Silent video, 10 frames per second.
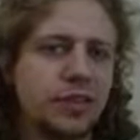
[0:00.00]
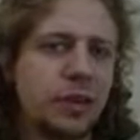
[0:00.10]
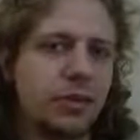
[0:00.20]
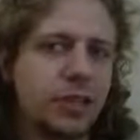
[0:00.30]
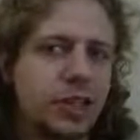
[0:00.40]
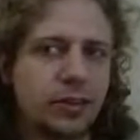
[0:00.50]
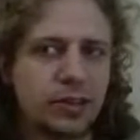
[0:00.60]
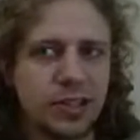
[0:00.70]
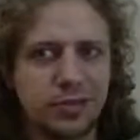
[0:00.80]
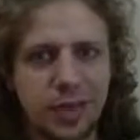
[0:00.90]
and then take on
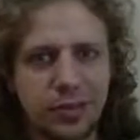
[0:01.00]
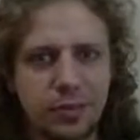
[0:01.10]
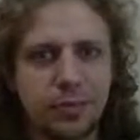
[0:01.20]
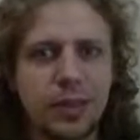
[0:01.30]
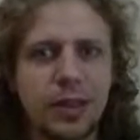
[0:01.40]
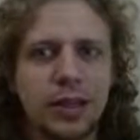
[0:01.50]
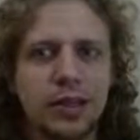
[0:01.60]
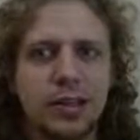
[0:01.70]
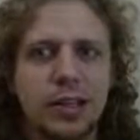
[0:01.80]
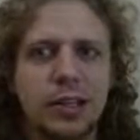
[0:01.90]
d5.
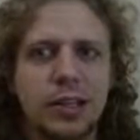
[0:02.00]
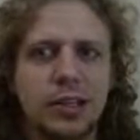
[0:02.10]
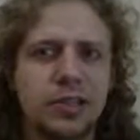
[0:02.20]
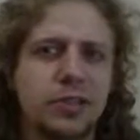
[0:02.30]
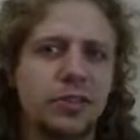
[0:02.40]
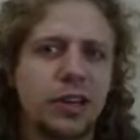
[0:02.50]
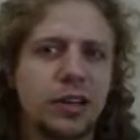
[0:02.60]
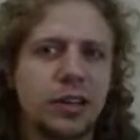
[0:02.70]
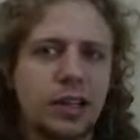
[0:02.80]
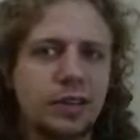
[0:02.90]
It's a very,
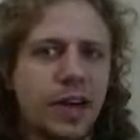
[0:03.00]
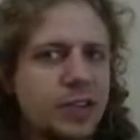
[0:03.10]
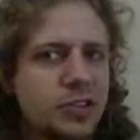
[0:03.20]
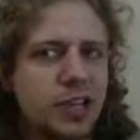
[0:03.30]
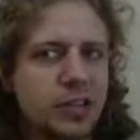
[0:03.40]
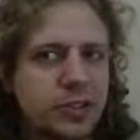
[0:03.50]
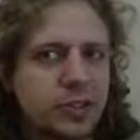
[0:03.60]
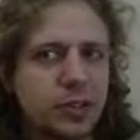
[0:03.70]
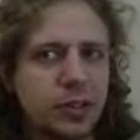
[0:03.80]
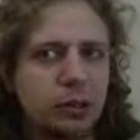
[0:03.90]
like, fast
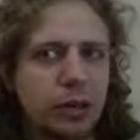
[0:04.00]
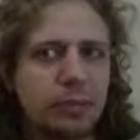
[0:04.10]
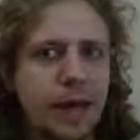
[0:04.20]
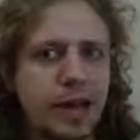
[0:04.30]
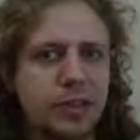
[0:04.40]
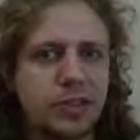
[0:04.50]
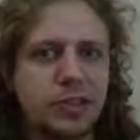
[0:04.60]
chess, quick maths,